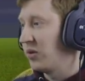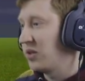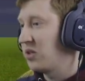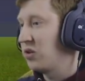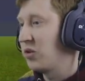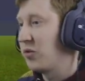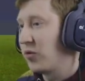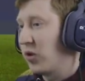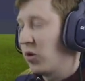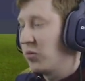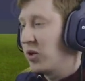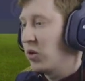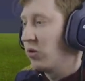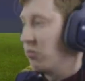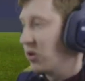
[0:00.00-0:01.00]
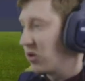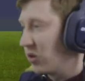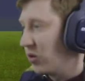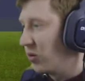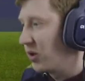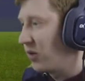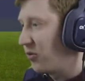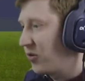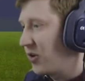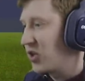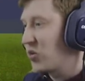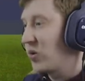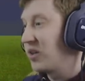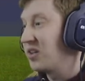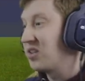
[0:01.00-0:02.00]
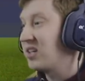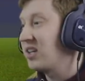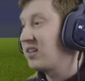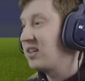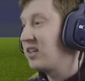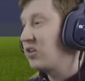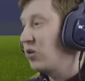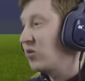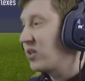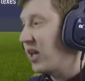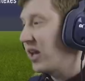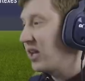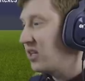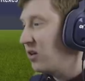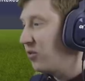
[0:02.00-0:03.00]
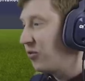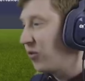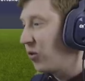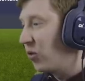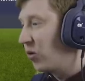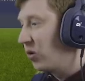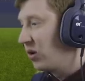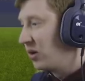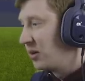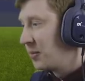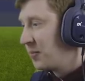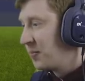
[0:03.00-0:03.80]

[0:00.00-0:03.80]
This is from Ewan McDonald, our first one. 62 to 84.